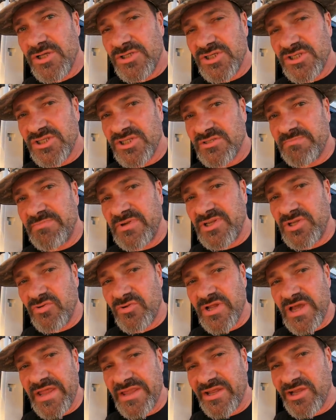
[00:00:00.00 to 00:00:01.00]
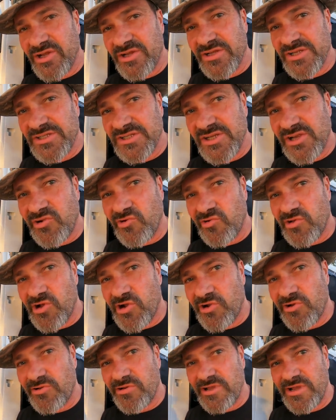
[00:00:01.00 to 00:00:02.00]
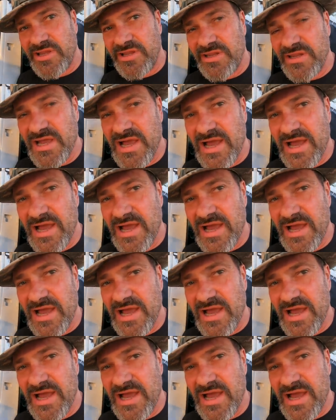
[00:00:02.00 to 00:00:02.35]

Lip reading: you should just be doing it out of the goodness of your own heart and